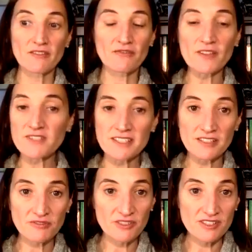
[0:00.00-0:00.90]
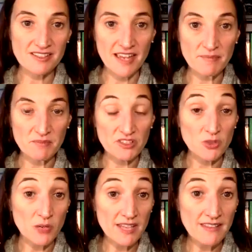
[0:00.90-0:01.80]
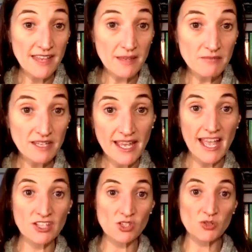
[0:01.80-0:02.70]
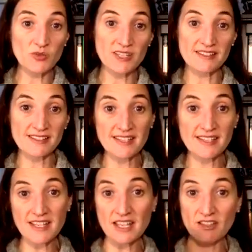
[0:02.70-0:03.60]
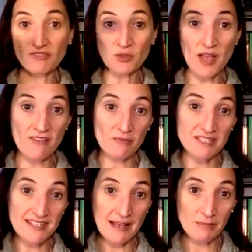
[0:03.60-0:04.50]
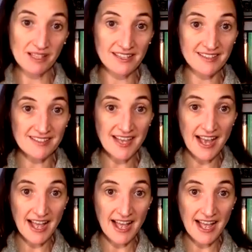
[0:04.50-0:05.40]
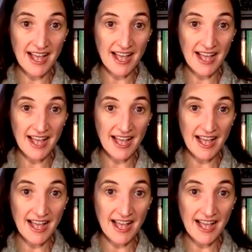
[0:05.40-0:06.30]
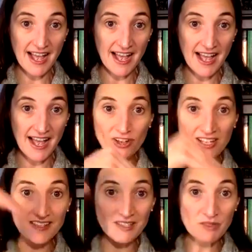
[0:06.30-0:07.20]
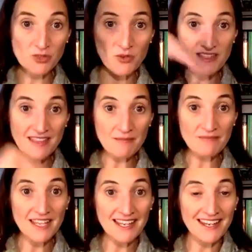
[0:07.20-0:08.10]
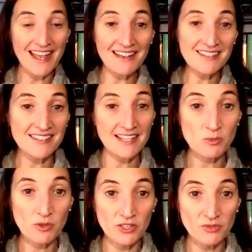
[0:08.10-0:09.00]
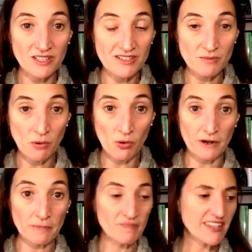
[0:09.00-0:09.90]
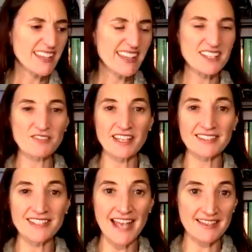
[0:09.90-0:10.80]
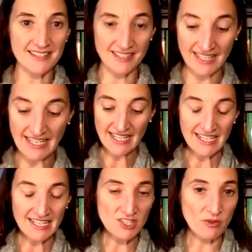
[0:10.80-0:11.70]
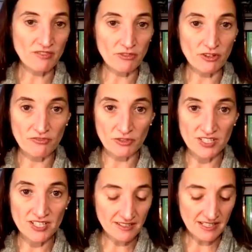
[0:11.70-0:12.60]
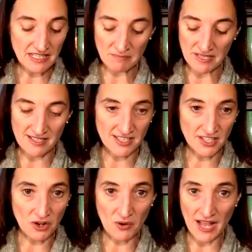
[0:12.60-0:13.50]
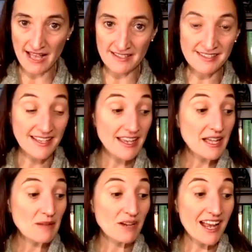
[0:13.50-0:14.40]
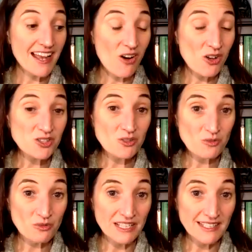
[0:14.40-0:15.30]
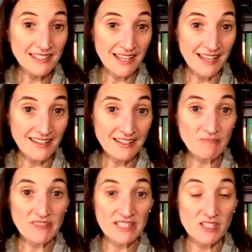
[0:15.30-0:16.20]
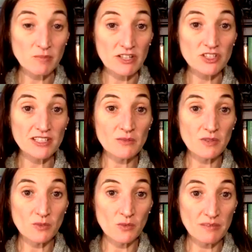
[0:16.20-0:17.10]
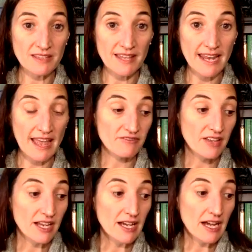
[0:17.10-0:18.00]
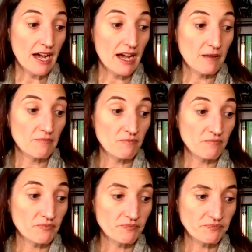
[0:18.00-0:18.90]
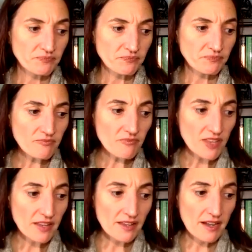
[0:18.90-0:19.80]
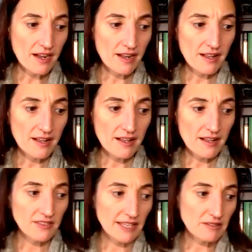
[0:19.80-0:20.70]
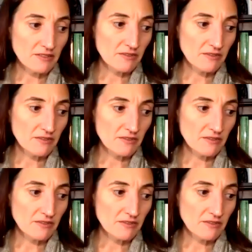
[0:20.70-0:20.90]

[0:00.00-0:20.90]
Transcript: fifty different steps between them. And so you can see if you have a metabolite that's high and one that's low, whatever it is between them that connects, that's where you need support. It's fantastic. It's great for infertility, P C O S, but I also really like it, especially with women that have um, uh, like